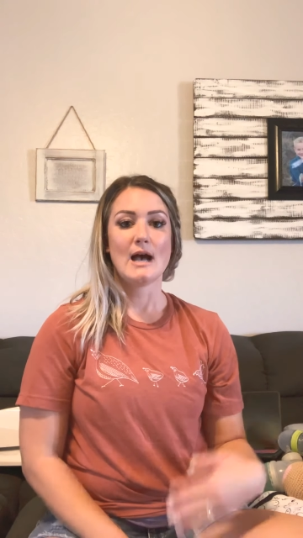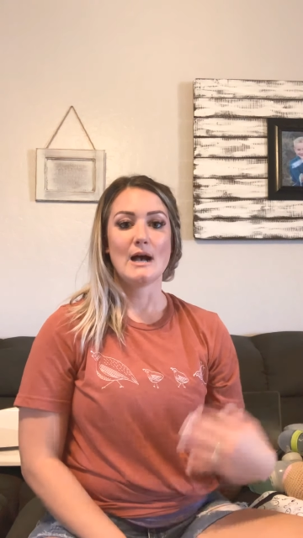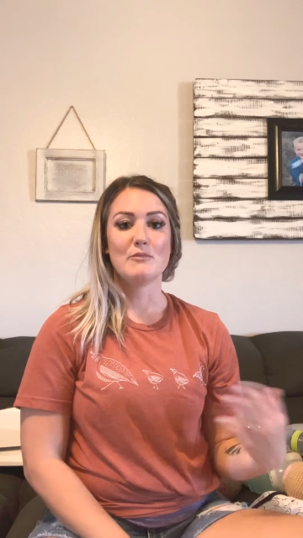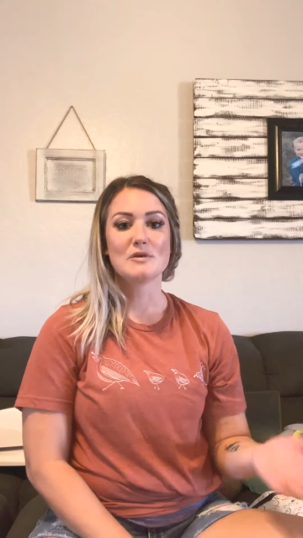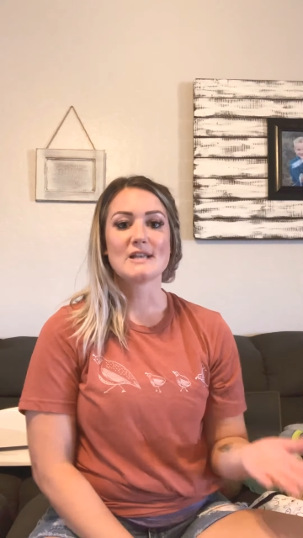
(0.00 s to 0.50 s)

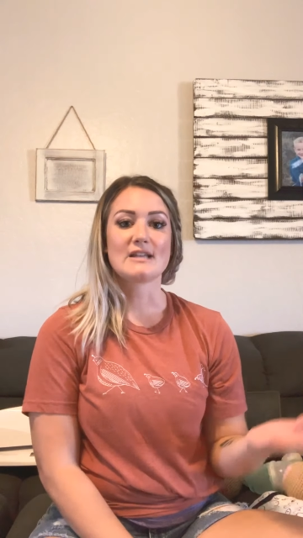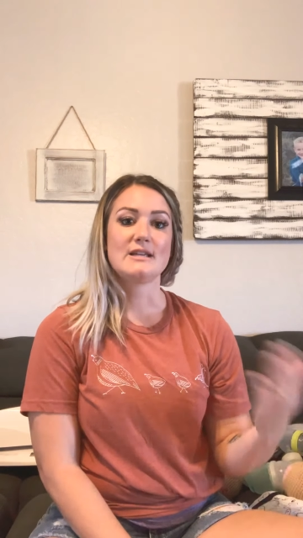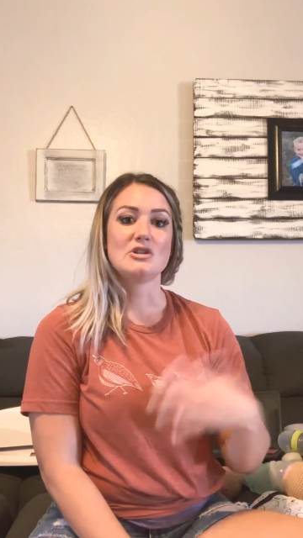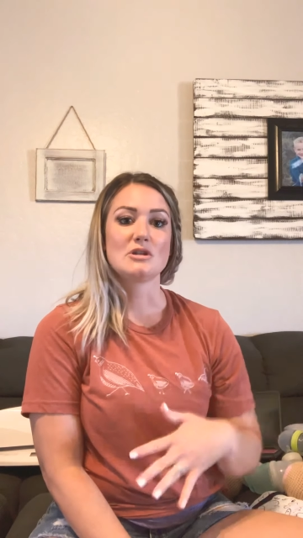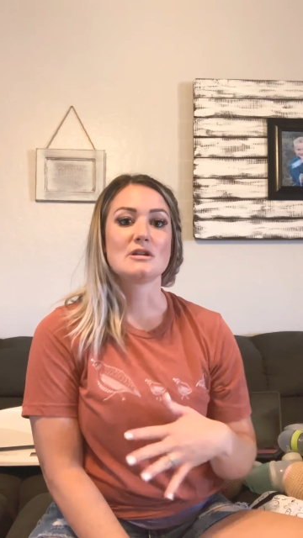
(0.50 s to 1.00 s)
most
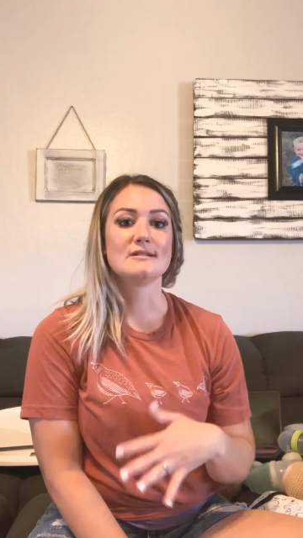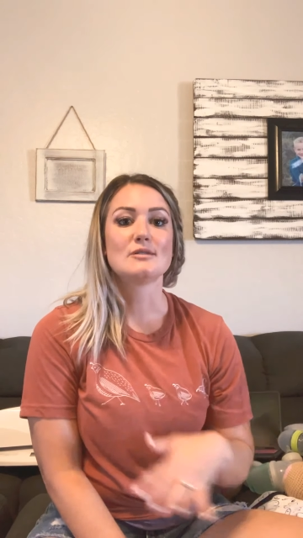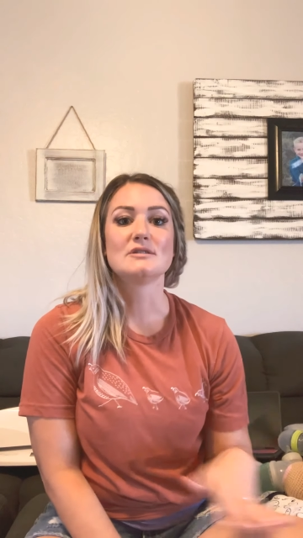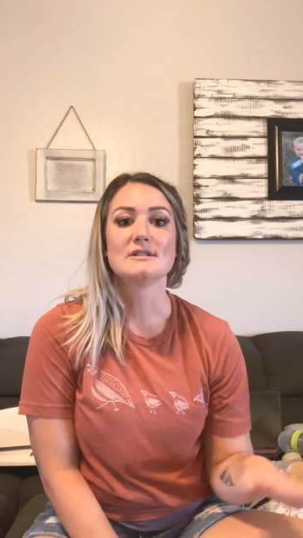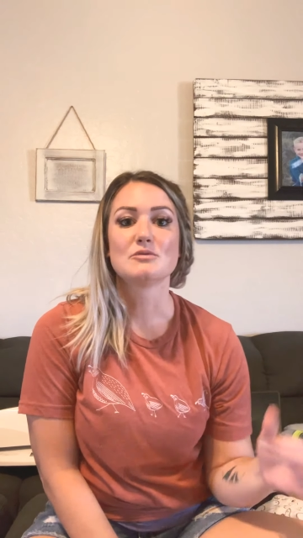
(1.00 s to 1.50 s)
lactation
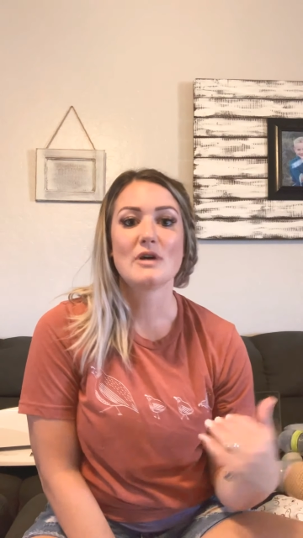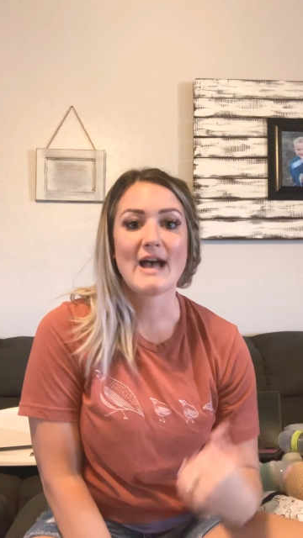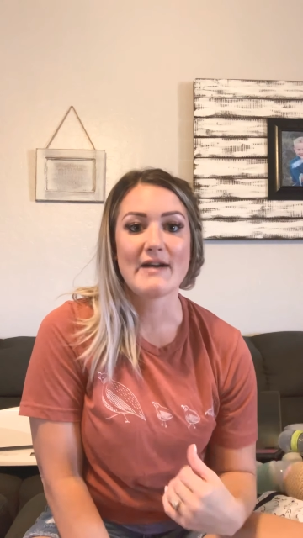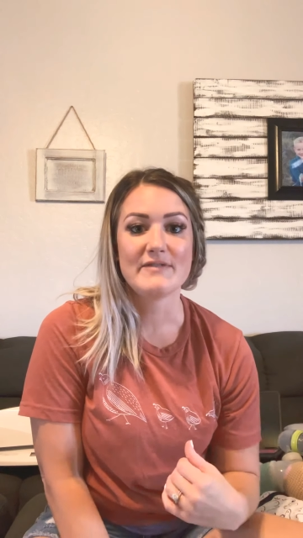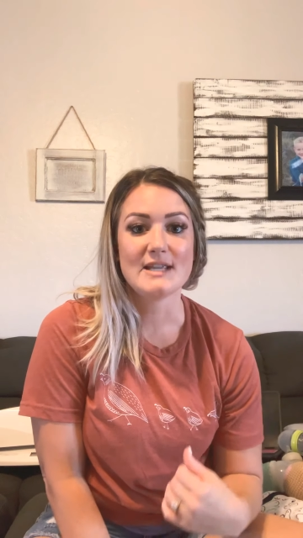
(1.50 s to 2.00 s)
consultants will
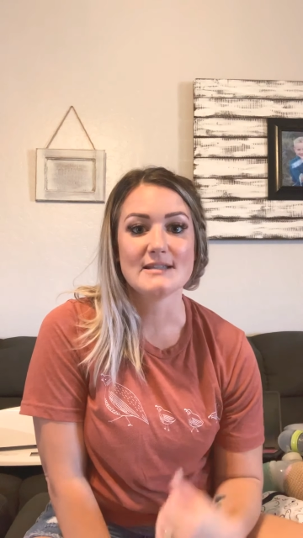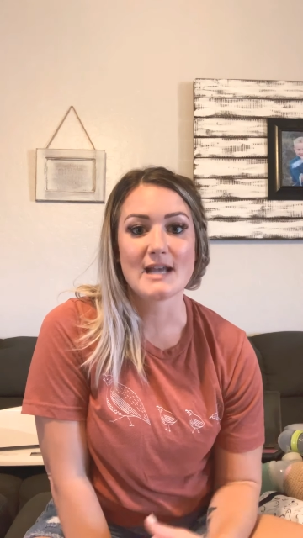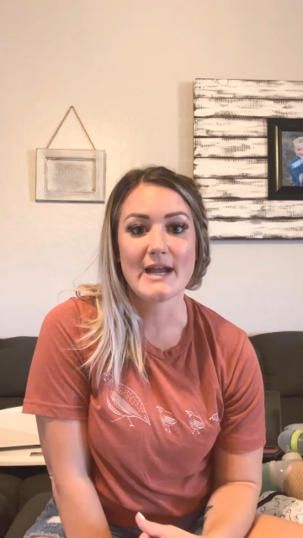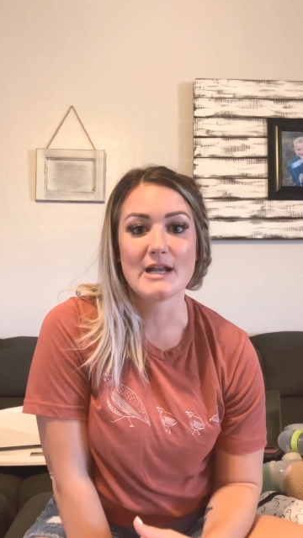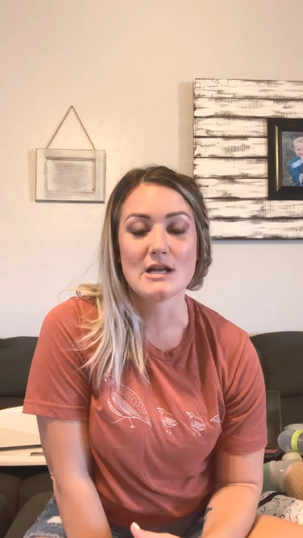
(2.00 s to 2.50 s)
have these
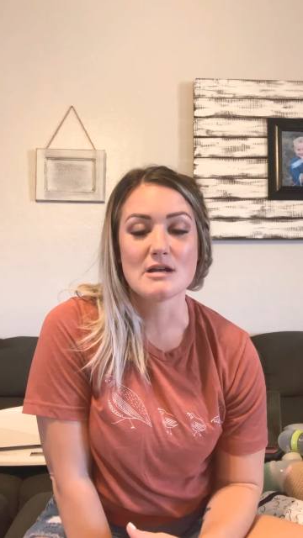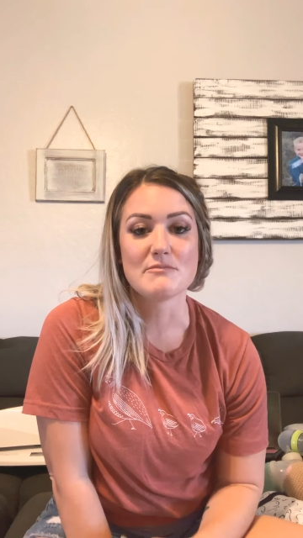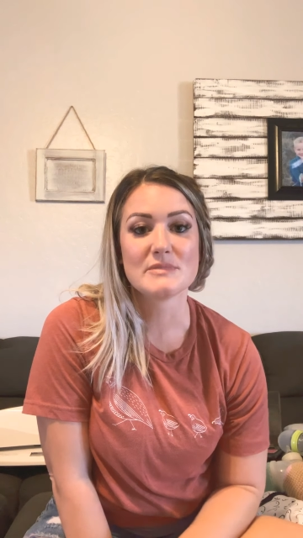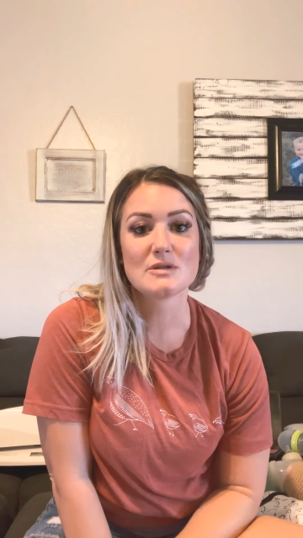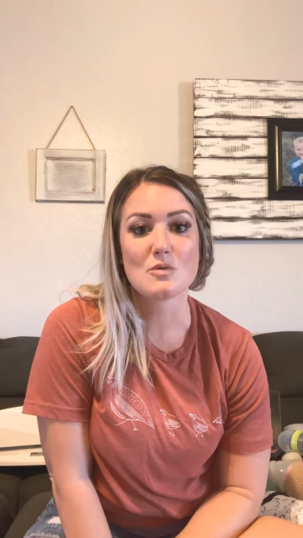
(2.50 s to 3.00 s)

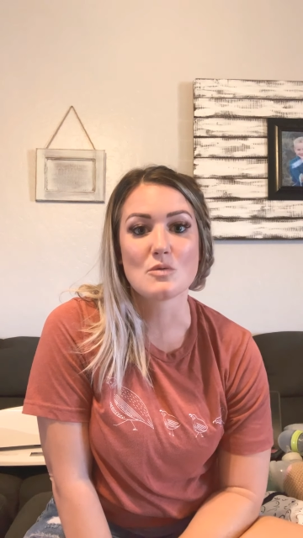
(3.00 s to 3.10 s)
items,